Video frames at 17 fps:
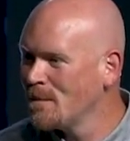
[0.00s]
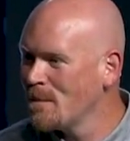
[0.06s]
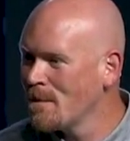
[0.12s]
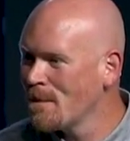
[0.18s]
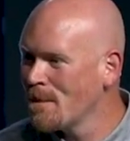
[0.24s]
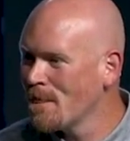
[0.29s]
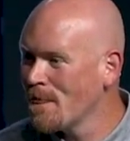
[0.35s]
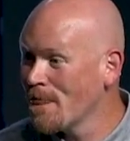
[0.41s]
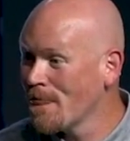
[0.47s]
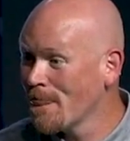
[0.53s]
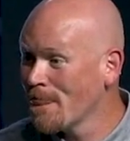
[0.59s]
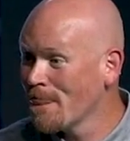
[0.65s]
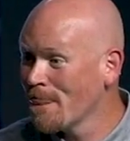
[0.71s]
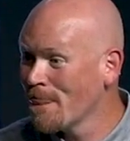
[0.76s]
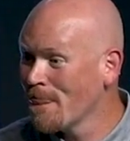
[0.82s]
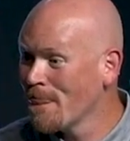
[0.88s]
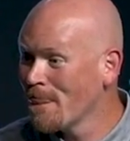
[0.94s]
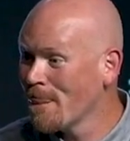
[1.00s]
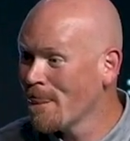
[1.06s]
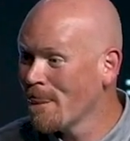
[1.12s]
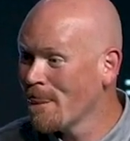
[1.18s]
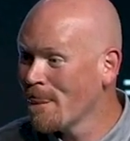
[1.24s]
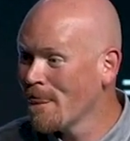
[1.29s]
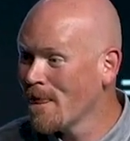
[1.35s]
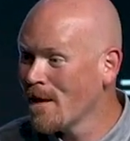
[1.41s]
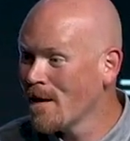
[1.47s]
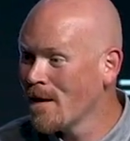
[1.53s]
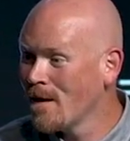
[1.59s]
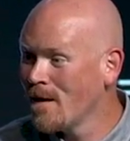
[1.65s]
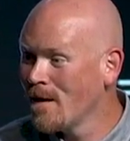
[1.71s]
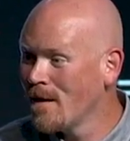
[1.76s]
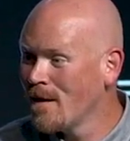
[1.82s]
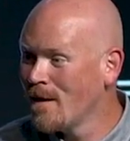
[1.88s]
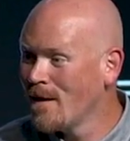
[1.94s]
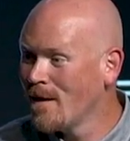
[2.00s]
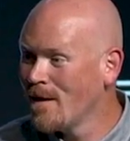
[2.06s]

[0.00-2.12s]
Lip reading: [no speech]